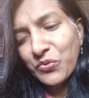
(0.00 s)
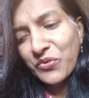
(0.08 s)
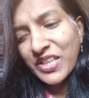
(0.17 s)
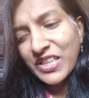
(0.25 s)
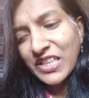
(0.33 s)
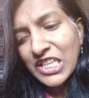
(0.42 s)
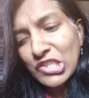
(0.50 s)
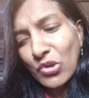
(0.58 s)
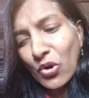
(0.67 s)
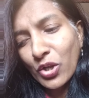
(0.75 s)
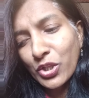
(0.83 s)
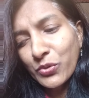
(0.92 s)
when these
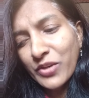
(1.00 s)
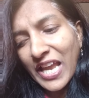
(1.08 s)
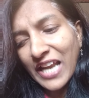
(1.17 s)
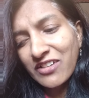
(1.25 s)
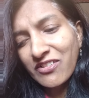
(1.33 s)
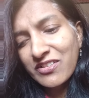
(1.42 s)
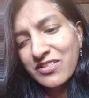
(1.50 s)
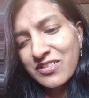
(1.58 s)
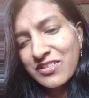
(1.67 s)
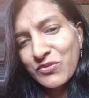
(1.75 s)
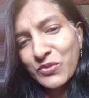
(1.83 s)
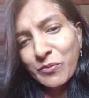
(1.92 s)
Hollywood
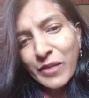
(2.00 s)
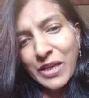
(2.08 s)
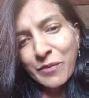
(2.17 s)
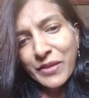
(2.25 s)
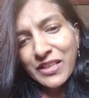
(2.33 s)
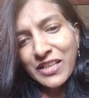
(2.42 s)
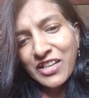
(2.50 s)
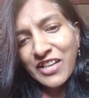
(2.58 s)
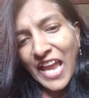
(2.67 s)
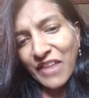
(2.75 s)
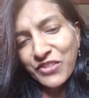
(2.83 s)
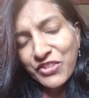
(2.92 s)
actresses were blaming that
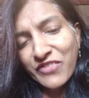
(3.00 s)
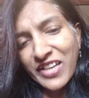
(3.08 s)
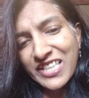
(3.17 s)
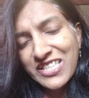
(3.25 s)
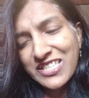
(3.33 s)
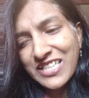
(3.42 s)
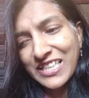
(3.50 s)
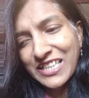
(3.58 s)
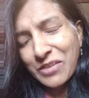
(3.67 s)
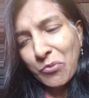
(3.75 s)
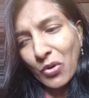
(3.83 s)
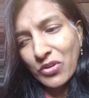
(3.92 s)
Harvey Weinstein,
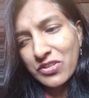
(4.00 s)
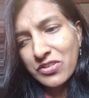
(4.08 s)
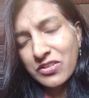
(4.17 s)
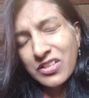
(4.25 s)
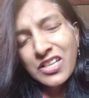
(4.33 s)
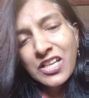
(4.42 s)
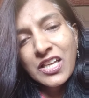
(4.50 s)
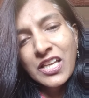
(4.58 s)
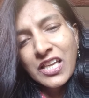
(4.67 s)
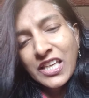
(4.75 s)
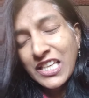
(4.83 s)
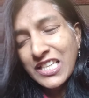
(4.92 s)
that monster,
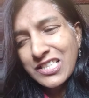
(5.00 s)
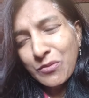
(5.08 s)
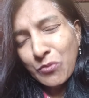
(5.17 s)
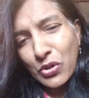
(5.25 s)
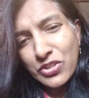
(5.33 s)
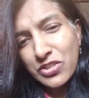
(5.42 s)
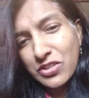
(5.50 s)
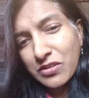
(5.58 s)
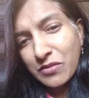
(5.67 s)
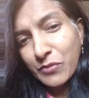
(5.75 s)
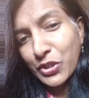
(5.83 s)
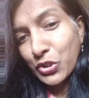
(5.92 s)
he's a
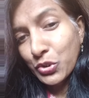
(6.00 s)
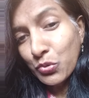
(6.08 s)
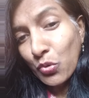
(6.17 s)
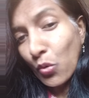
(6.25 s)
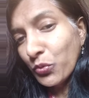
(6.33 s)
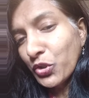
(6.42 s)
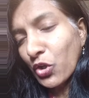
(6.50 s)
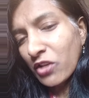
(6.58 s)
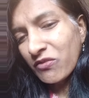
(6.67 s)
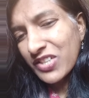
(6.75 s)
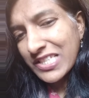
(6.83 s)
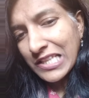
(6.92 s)
monster, but you
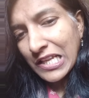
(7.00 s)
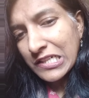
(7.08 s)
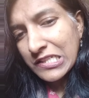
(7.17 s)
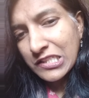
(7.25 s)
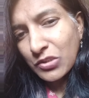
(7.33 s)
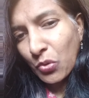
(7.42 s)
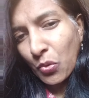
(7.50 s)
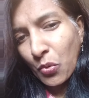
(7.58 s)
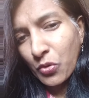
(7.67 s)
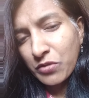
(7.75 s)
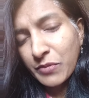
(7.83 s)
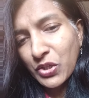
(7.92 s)
all were sluts and
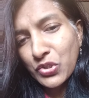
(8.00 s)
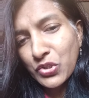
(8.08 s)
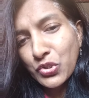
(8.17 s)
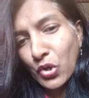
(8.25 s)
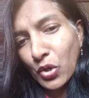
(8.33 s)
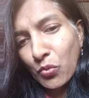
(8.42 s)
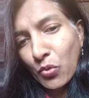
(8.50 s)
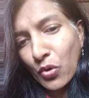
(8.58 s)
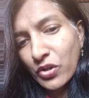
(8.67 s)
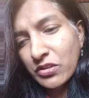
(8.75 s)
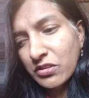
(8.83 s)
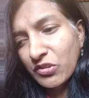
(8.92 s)
whore because you all
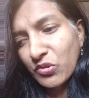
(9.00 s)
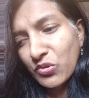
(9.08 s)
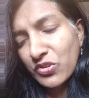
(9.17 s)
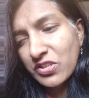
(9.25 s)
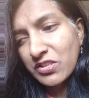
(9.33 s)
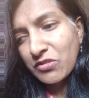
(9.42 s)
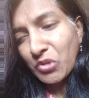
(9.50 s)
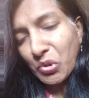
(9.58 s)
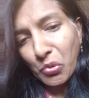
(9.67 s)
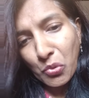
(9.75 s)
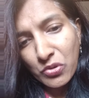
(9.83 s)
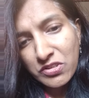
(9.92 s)
want those
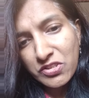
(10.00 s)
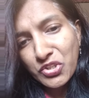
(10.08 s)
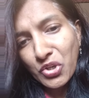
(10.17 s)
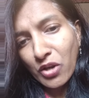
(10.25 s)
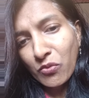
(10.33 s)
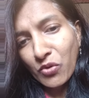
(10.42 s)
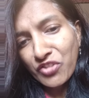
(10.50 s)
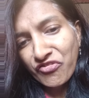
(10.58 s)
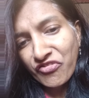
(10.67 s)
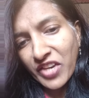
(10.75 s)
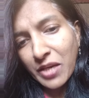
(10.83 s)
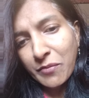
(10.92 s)
roles, you all want
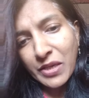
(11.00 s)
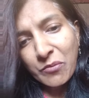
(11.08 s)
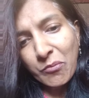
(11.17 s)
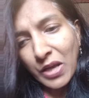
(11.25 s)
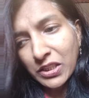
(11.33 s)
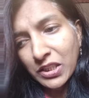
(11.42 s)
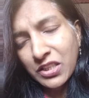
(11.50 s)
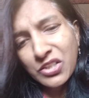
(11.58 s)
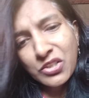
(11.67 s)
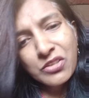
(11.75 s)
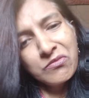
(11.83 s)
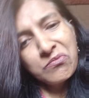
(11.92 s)
fame and money.
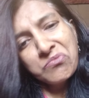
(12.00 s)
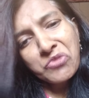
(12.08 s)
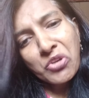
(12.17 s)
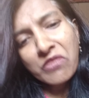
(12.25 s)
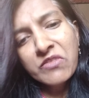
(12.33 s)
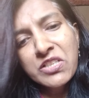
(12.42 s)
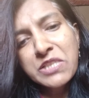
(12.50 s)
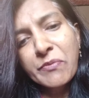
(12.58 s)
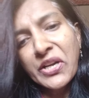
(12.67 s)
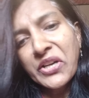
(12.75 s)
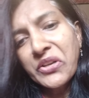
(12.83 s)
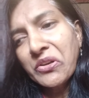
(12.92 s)
You all will
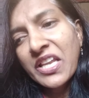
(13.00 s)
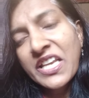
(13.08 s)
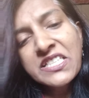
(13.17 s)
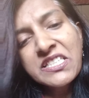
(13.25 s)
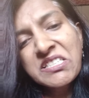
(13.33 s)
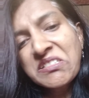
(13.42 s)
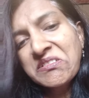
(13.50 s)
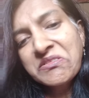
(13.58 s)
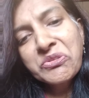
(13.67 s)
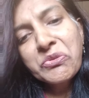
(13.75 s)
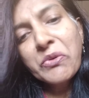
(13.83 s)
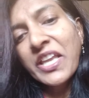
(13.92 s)
spread your legs
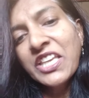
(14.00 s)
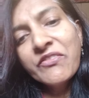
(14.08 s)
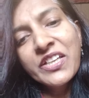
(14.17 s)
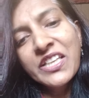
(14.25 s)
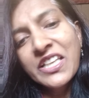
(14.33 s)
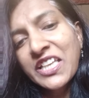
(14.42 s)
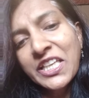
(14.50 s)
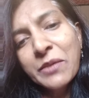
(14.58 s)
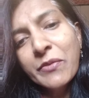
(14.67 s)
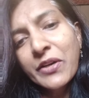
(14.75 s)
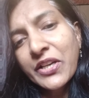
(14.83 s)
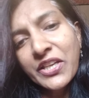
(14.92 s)
to anyone and
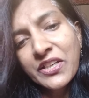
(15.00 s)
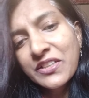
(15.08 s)
anybody,